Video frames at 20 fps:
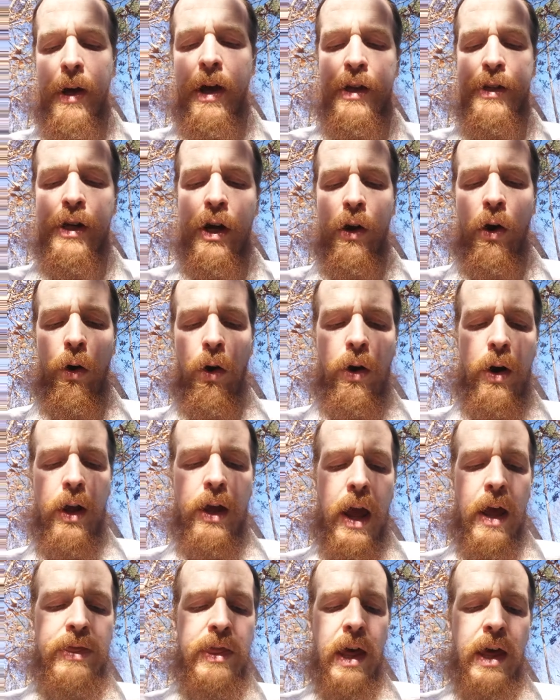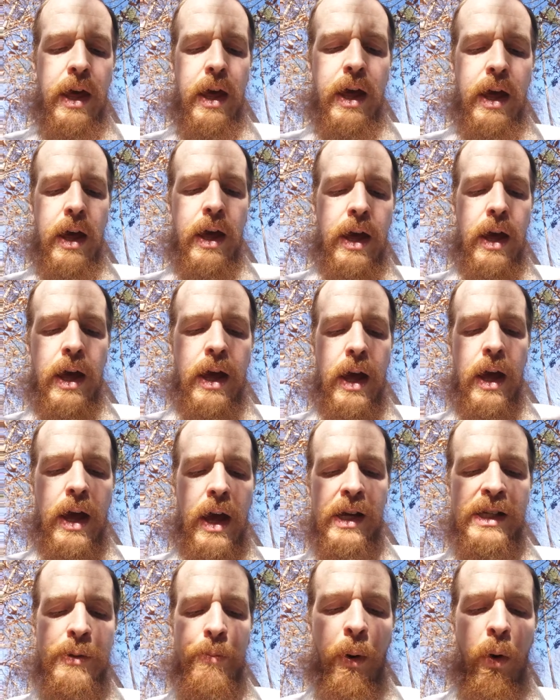occurring at the
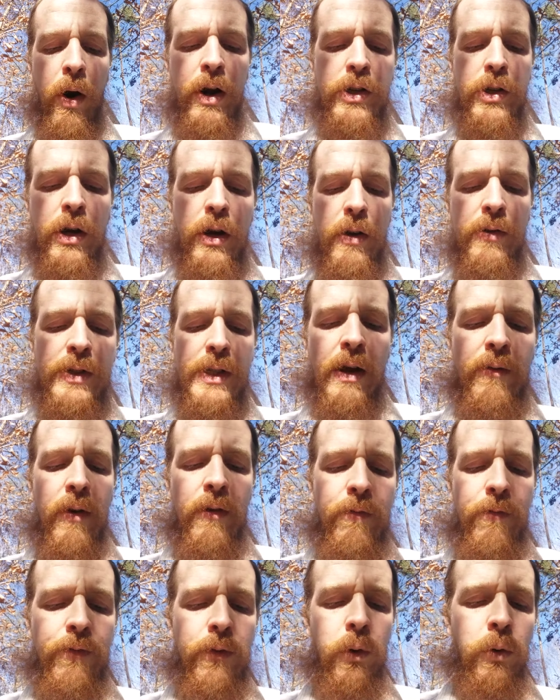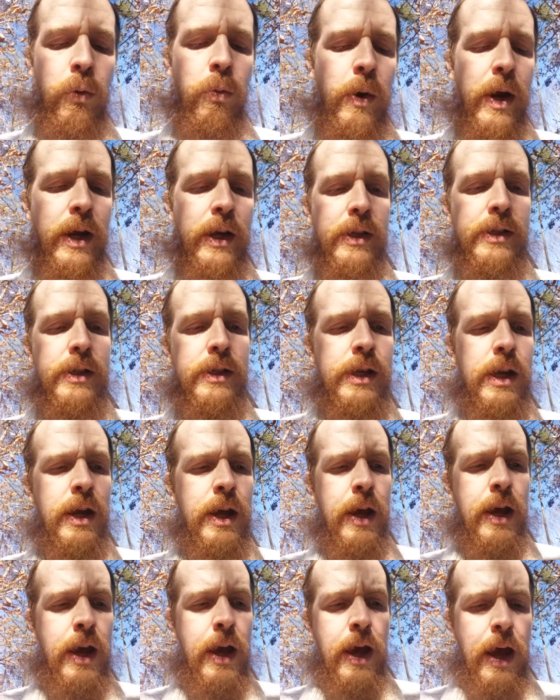expiration of 7 full weeks
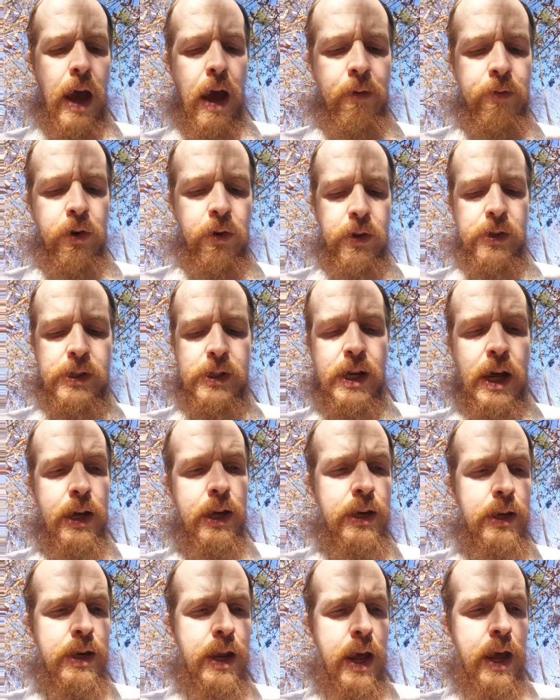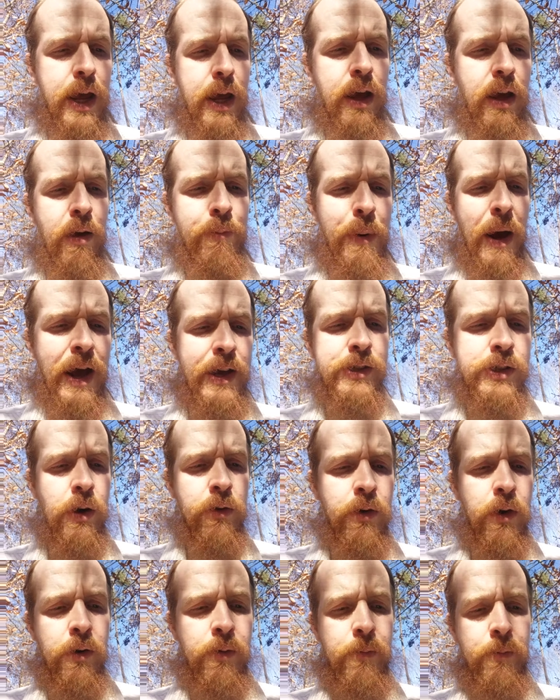after the 2nd day of
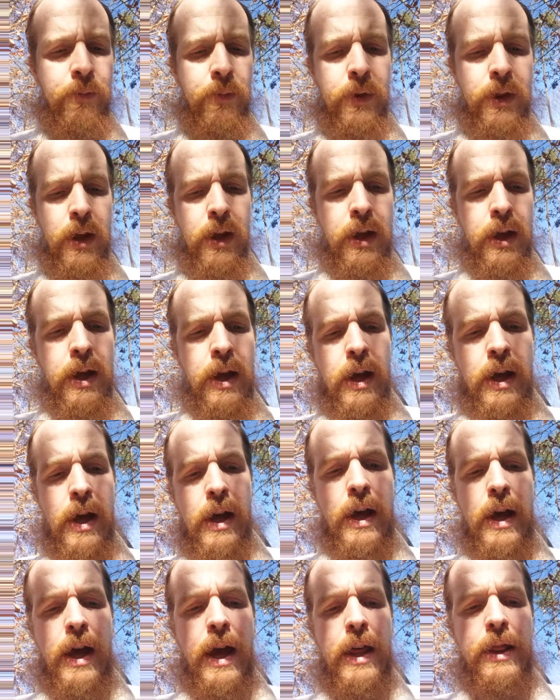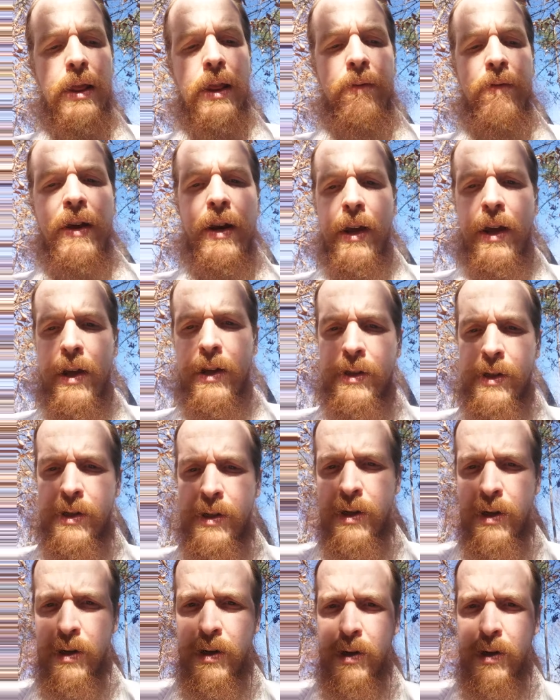Passover. In Leviticus